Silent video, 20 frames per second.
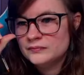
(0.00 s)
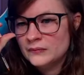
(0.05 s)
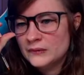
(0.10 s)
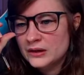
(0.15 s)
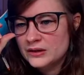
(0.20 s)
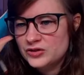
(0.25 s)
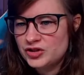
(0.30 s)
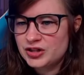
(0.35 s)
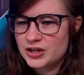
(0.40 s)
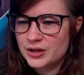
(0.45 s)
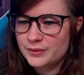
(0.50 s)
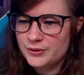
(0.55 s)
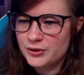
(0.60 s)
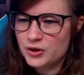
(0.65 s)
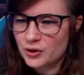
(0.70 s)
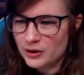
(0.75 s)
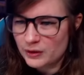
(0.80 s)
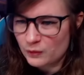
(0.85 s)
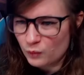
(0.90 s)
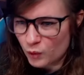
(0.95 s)
GW
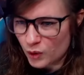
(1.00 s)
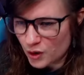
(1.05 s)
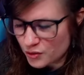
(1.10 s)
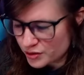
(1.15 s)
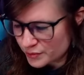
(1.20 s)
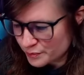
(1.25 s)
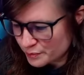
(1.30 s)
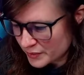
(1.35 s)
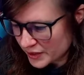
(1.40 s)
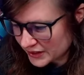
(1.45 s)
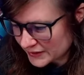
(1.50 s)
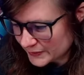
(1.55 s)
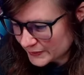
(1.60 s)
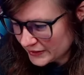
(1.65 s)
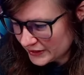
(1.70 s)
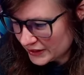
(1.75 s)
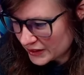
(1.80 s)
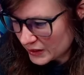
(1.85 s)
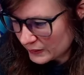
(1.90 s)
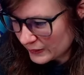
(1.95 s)
going woke must be
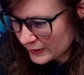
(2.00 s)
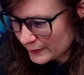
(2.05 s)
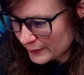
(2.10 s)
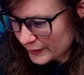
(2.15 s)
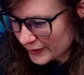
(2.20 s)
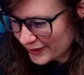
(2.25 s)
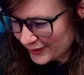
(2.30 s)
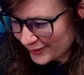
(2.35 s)
going, bro.